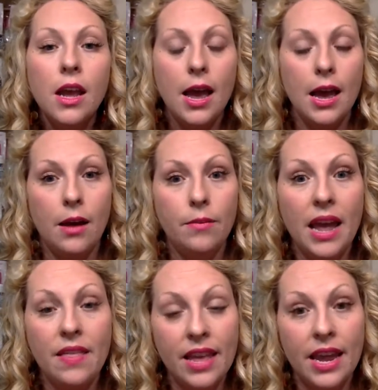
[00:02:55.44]

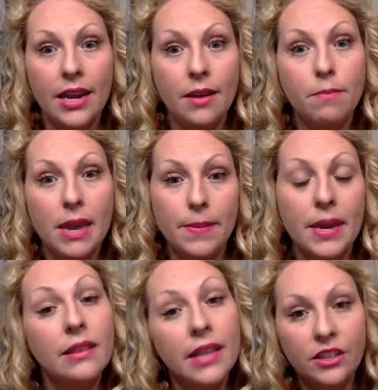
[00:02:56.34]
And then maybe
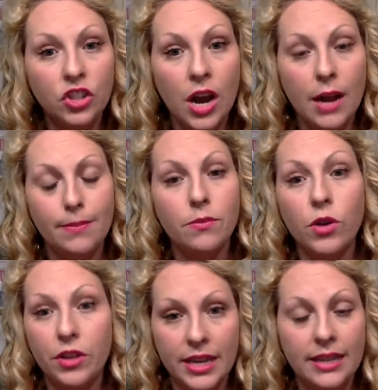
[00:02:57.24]
at lunchtime,
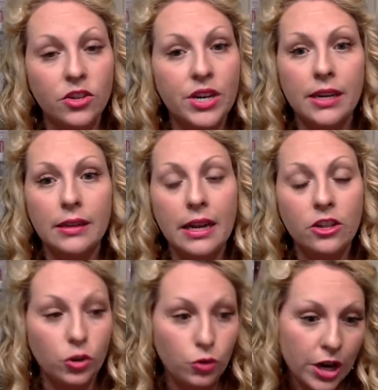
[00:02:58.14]
while the kids are eating
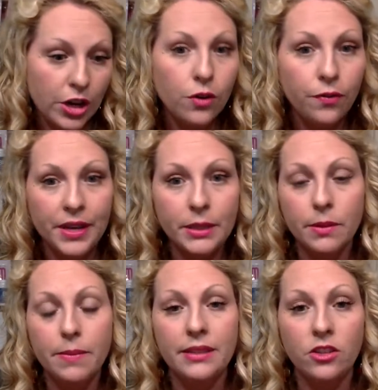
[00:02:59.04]
lunch, you check your Facebook
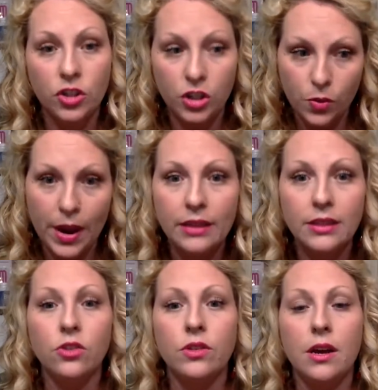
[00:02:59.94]
messages and you
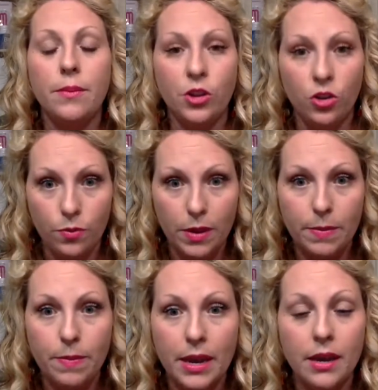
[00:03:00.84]
answer them and you maybe
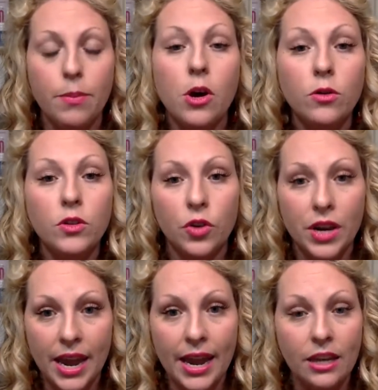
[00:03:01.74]
make a post or
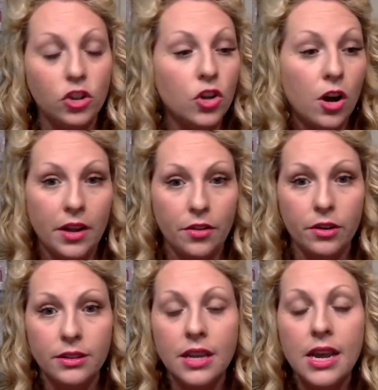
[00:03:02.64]
engage on others.